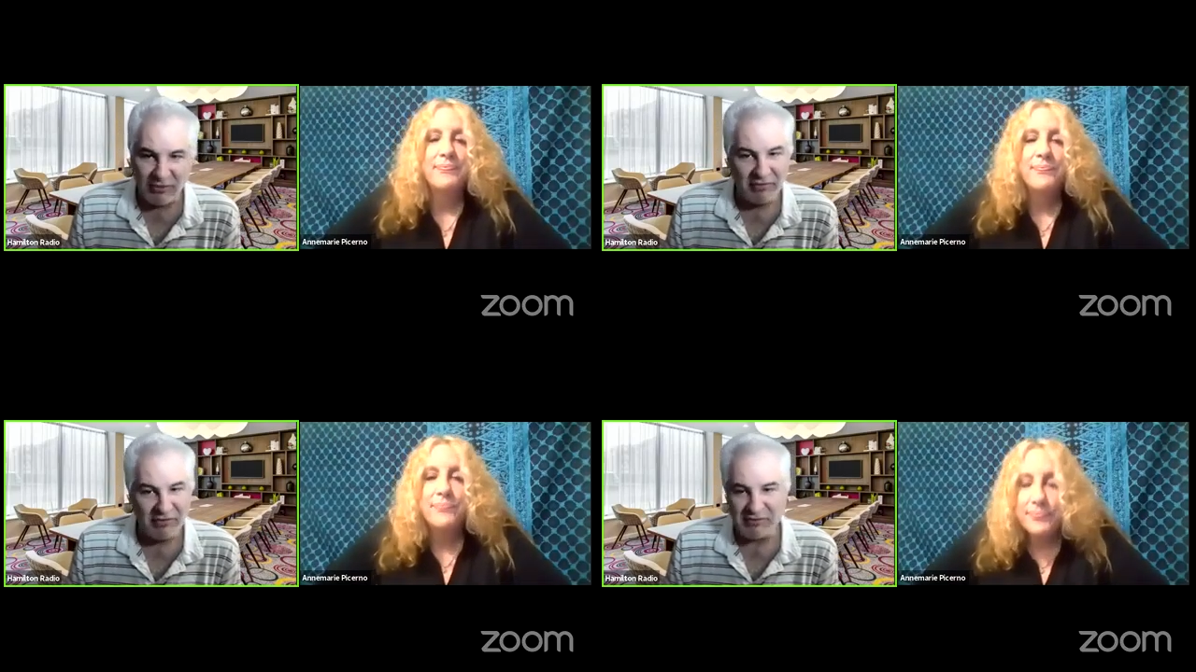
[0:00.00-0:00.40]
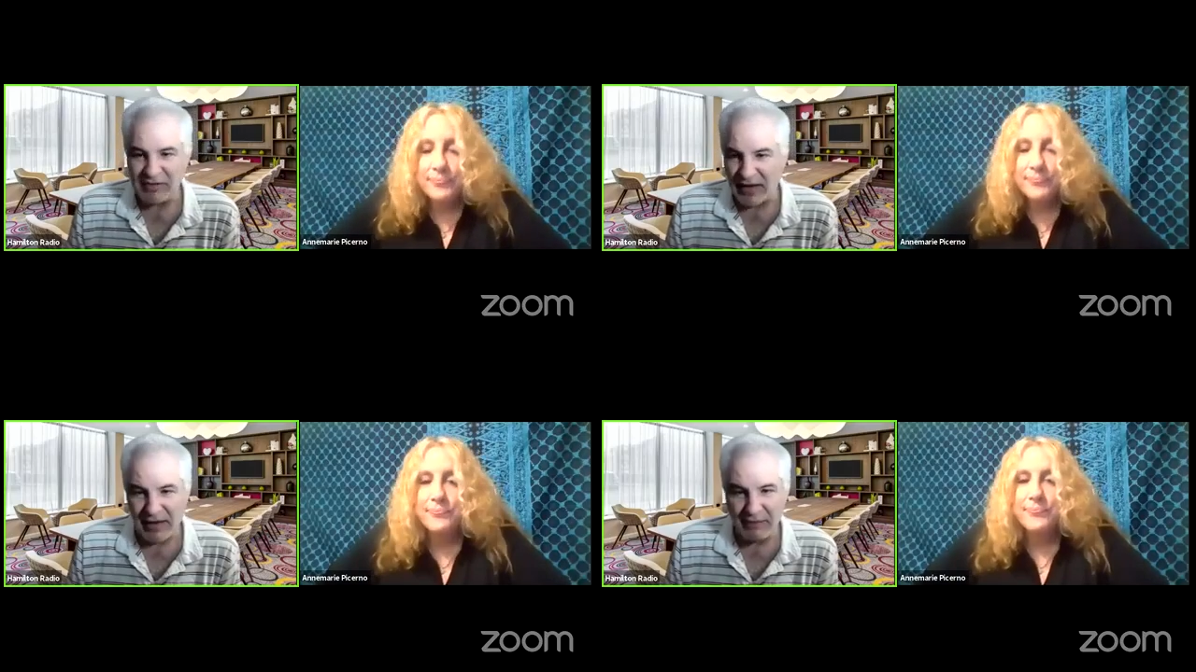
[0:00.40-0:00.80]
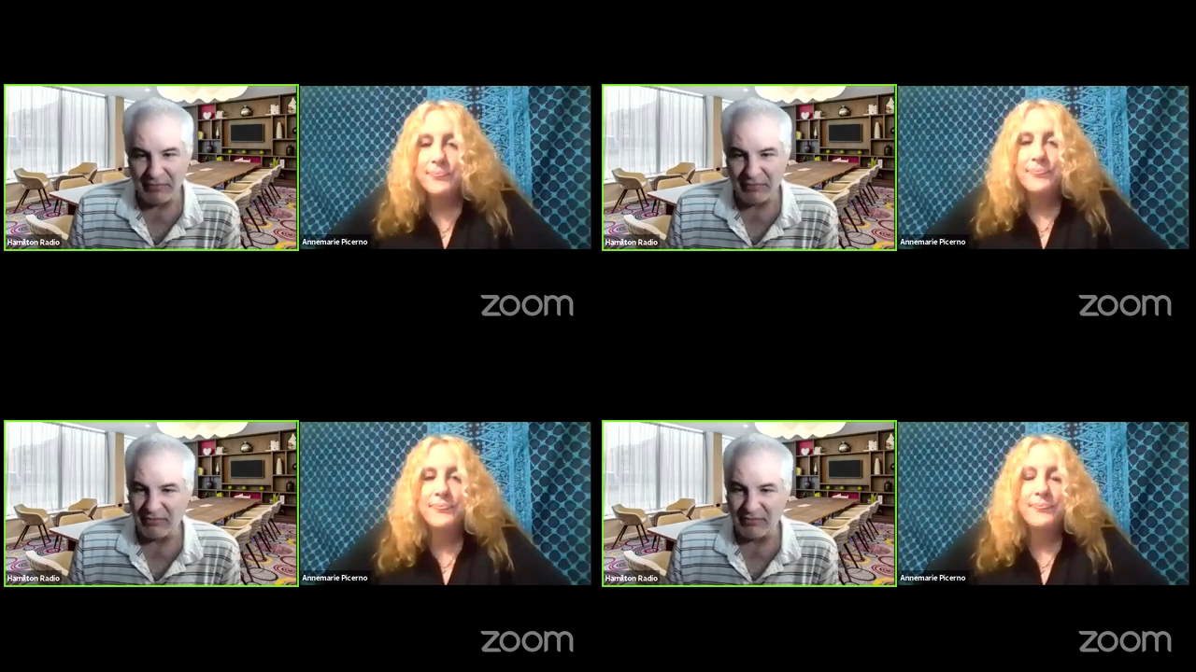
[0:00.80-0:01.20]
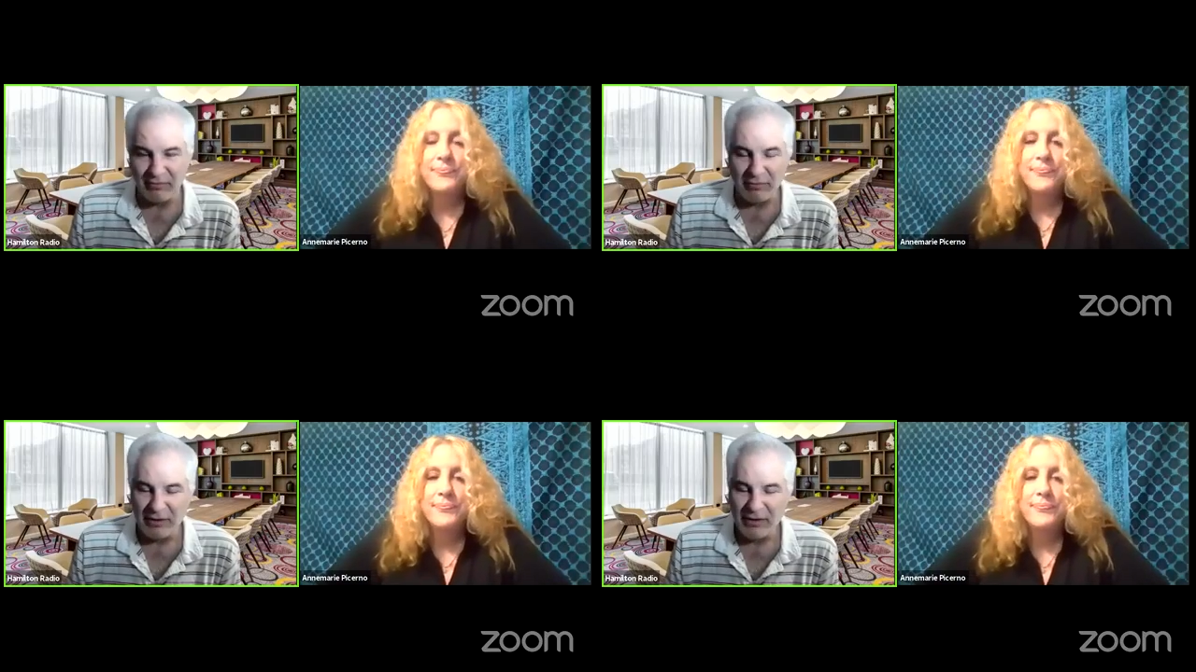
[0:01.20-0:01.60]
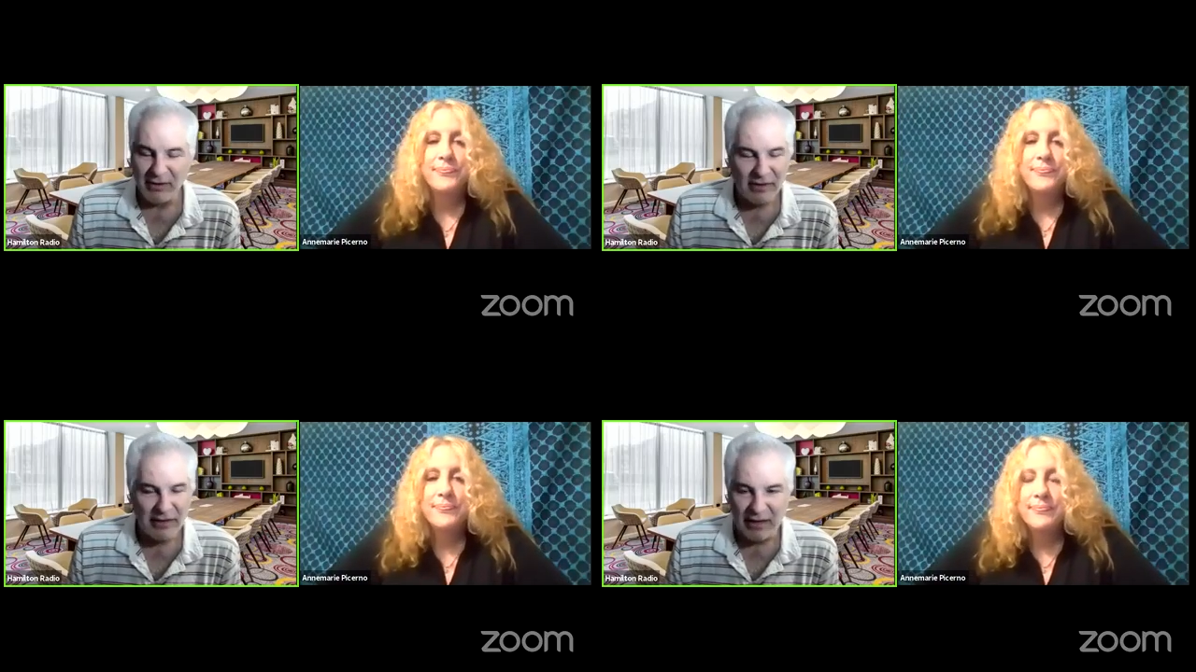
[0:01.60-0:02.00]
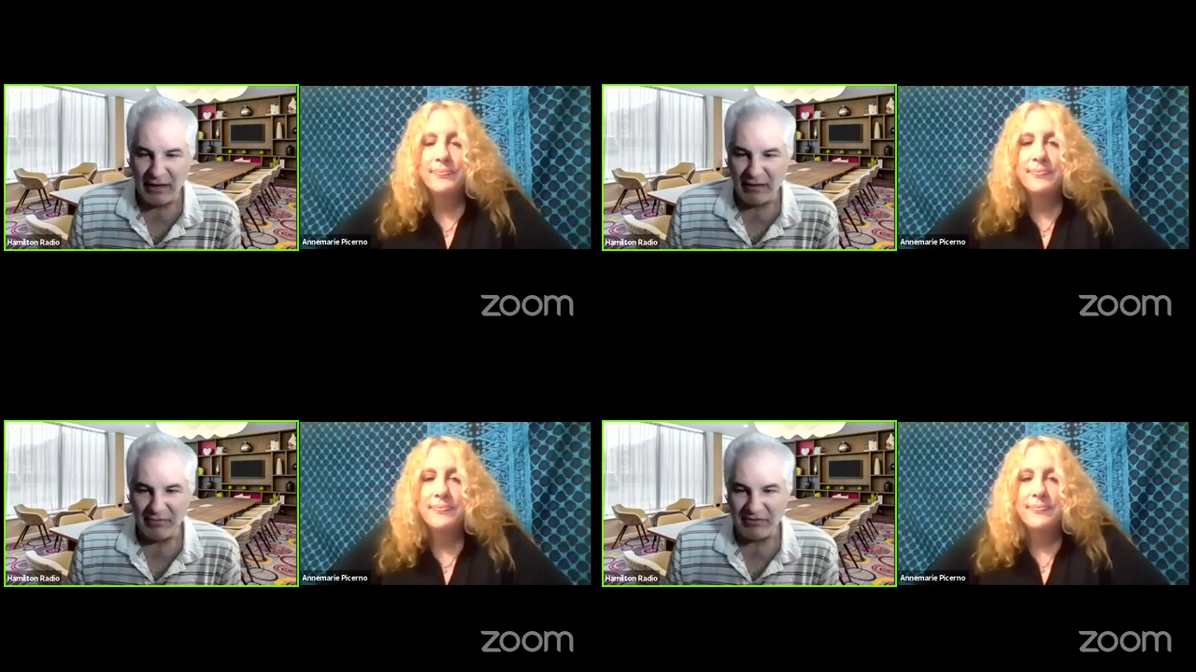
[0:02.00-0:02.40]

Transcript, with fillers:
Speaker 1: Always time to um,